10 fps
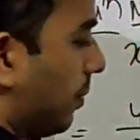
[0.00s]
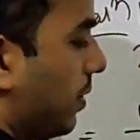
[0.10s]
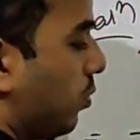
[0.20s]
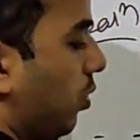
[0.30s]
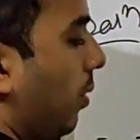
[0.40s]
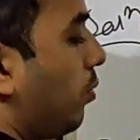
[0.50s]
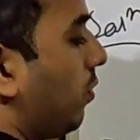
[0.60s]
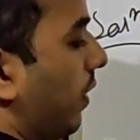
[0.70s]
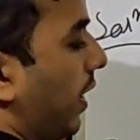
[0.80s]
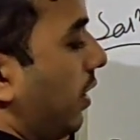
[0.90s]
step is we have
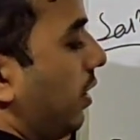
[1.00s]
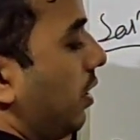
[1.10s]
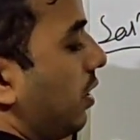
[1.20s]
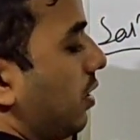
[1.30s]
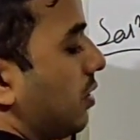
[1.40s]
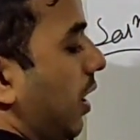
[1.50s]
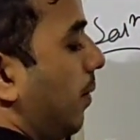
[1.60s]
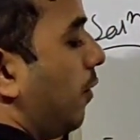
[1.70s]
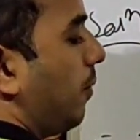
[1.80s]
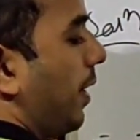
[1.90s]
to find the
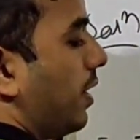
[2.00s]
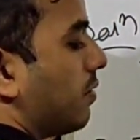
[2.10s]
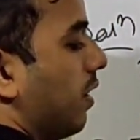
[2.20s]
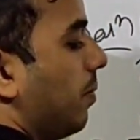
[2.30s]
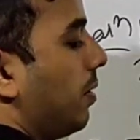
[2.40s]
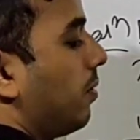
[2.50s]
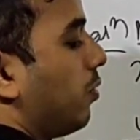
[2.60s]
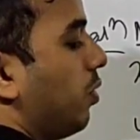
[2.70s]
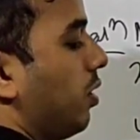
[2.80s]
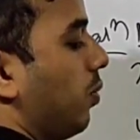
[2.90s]
sum of minus 5
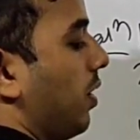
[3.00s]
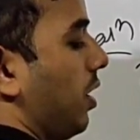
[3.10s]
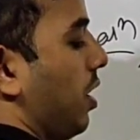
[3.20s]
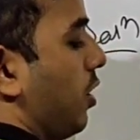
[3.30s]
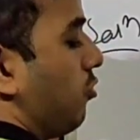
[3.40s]
and 21.